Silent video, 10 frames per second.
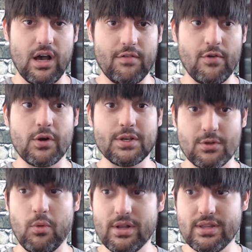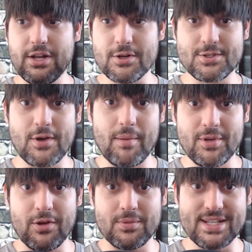focused on one leader. So I'm,
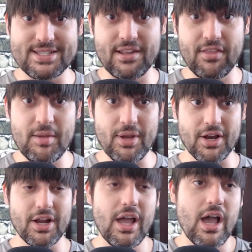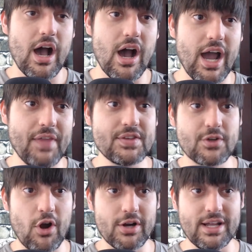you know, sensing a theme here. And this
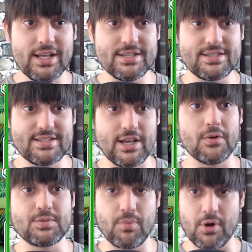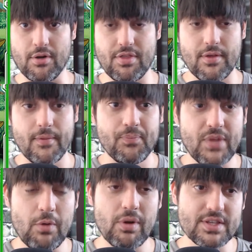card is Cell's Birth.
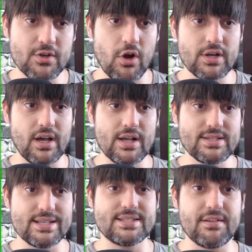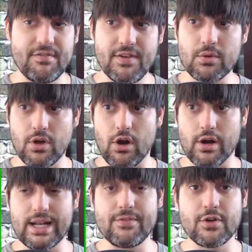And what this card does is it's a field
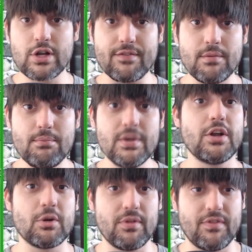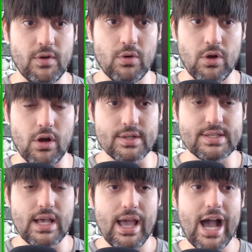card. And if you're not familiar with field
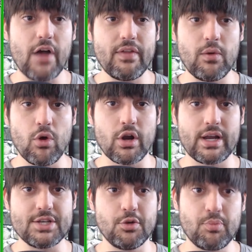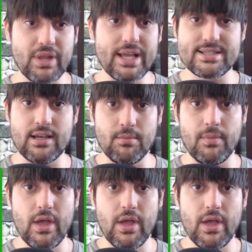cards, how they work is you place them